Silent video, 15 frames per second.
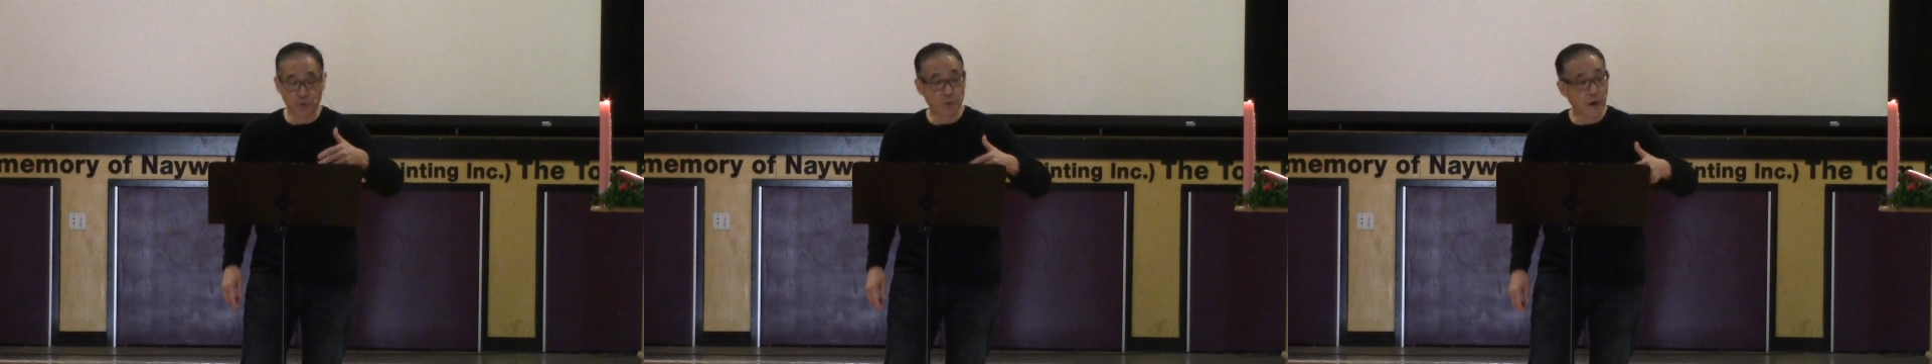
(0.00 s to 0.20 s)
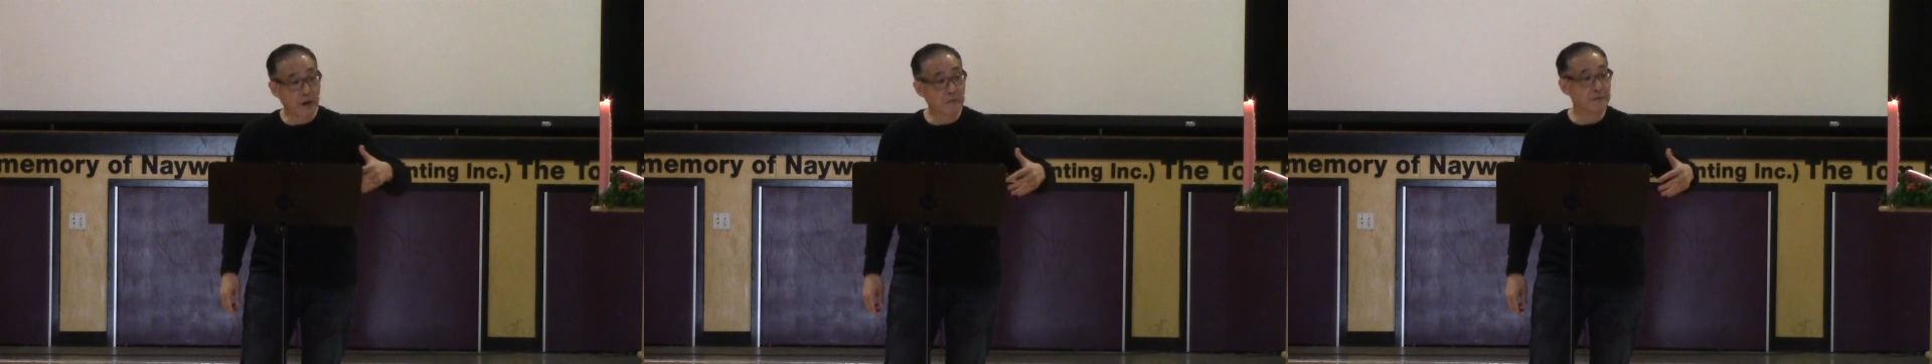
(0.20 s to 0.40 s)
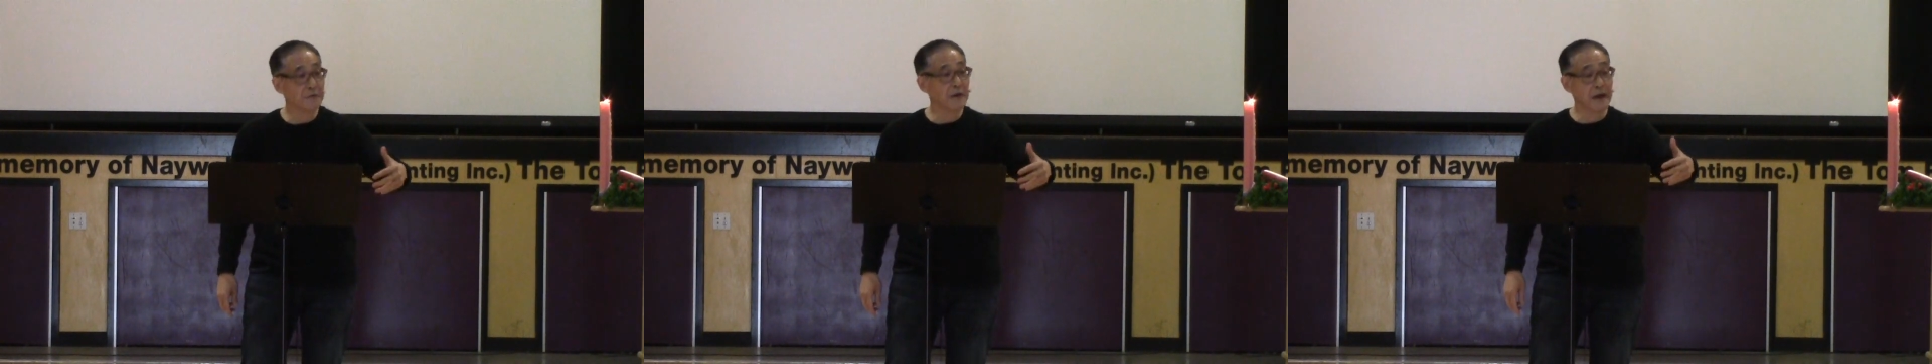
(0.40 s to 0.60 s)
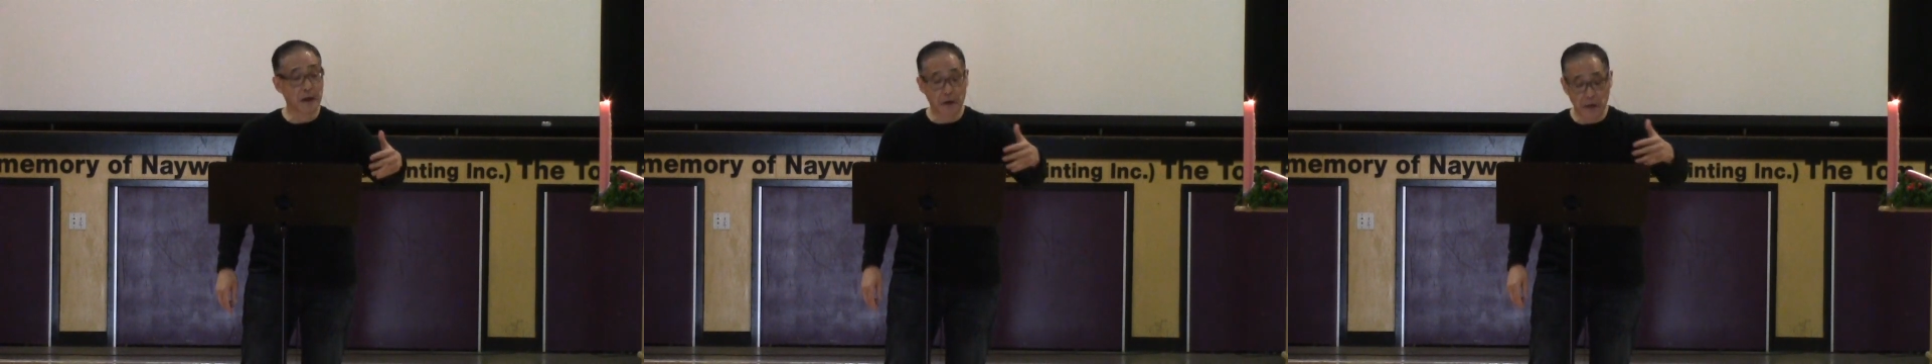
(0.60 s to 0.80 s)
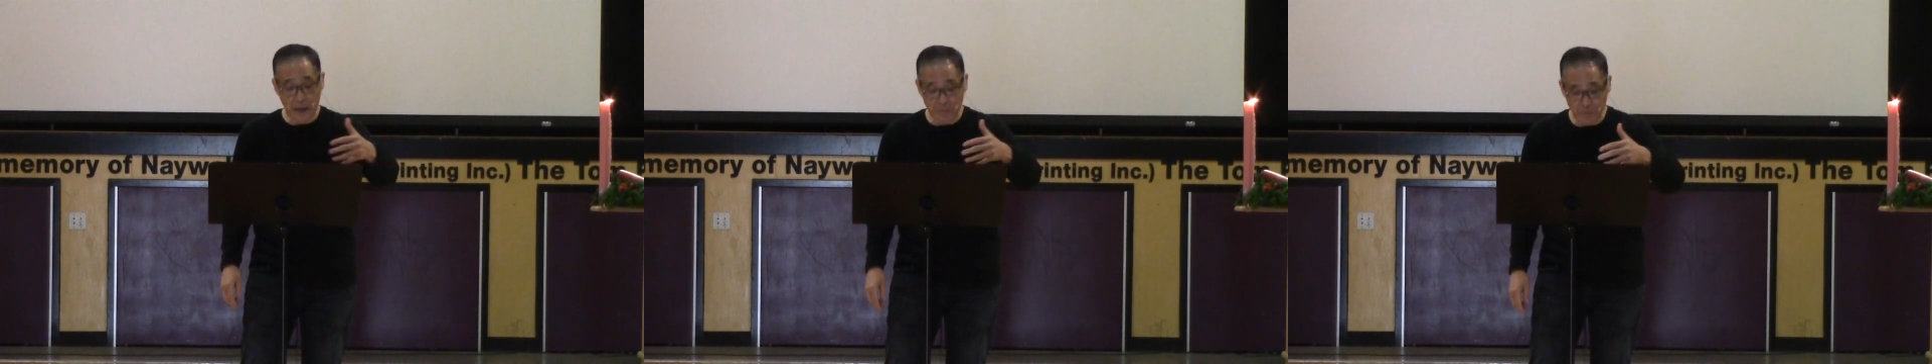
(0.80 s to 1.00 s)

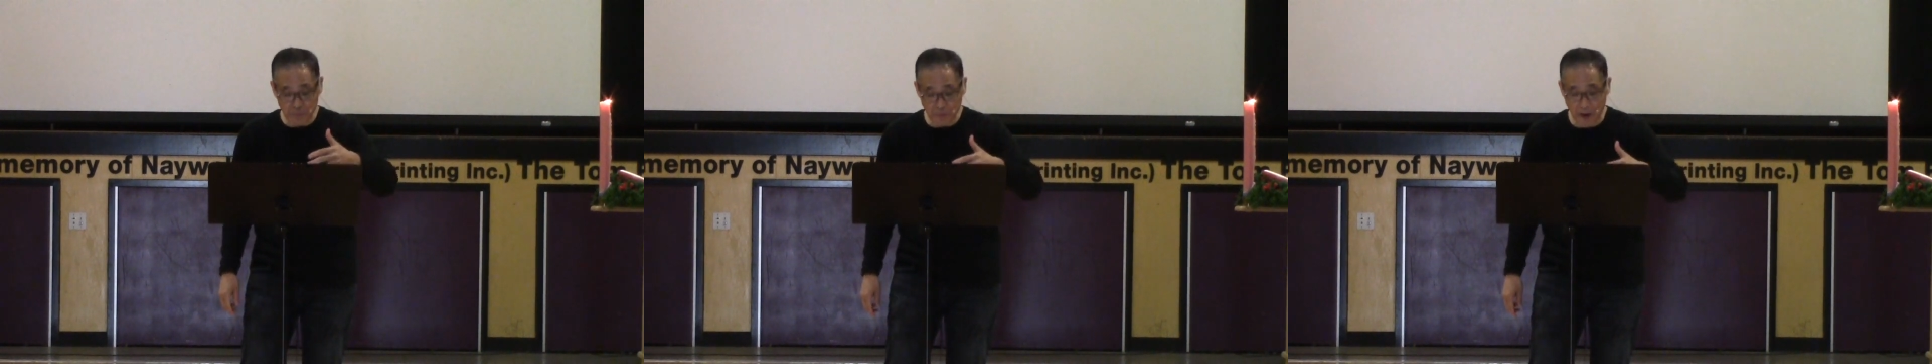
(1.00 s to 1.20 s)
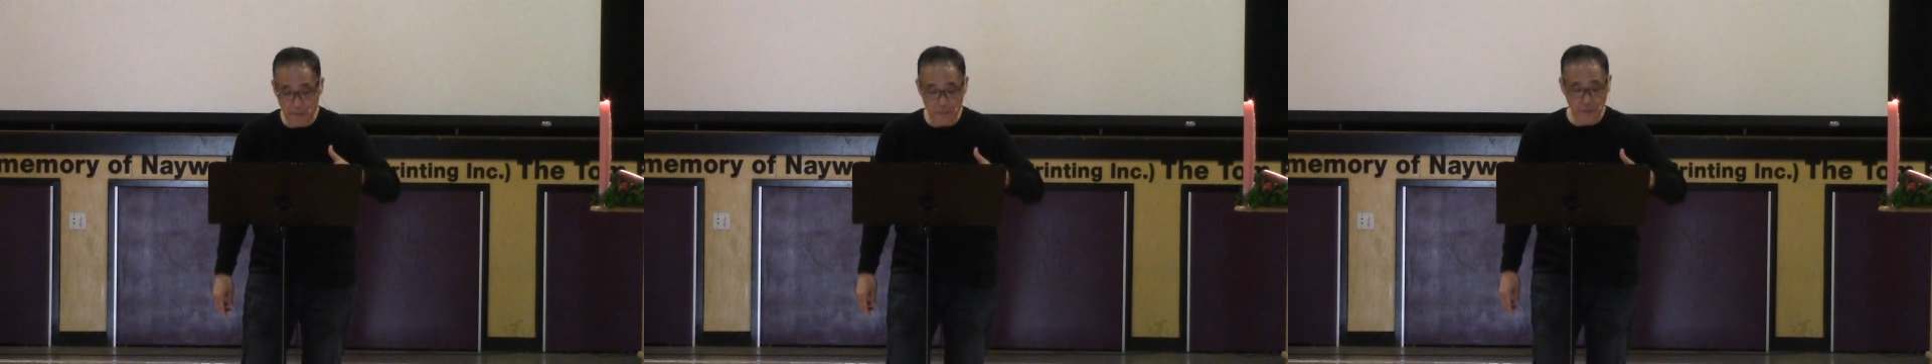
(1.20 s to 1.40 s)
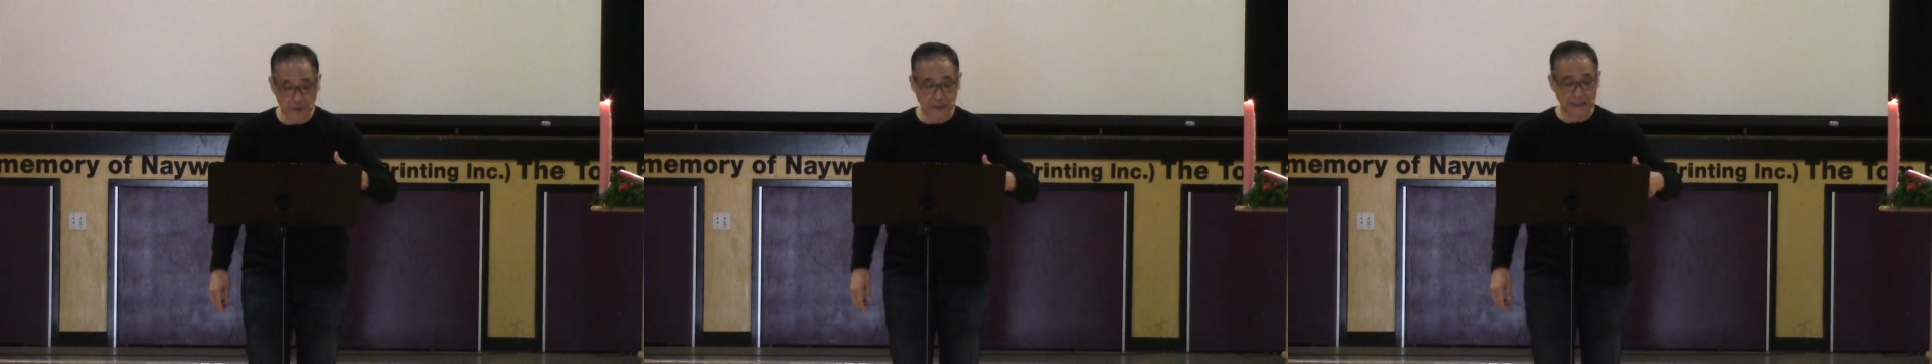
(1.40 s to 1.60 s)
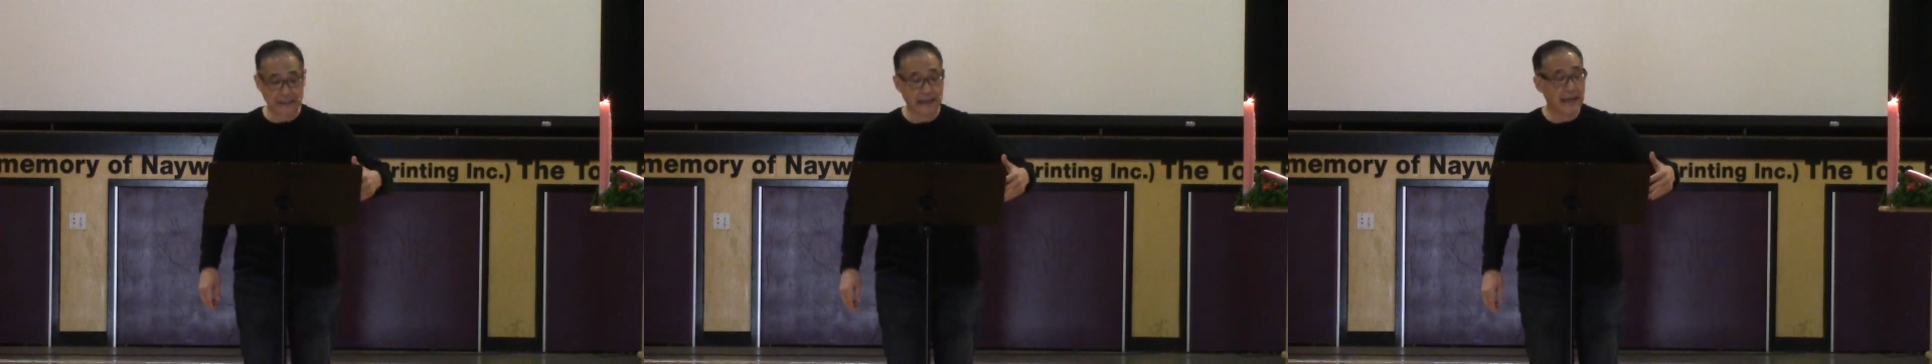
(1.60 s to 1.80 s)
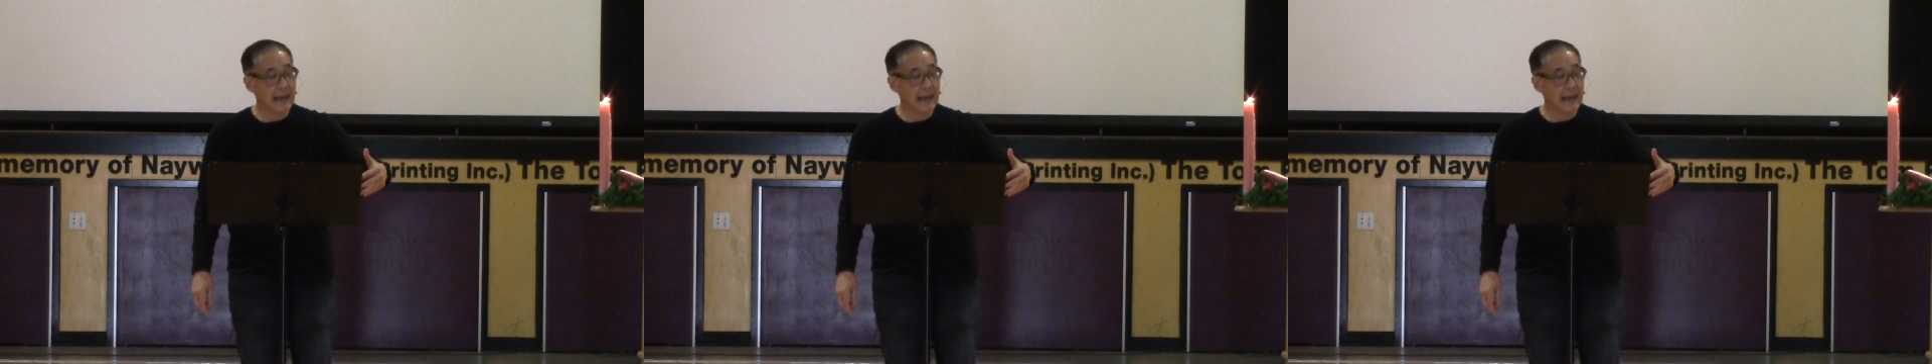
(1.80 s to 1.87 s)
welfare and property,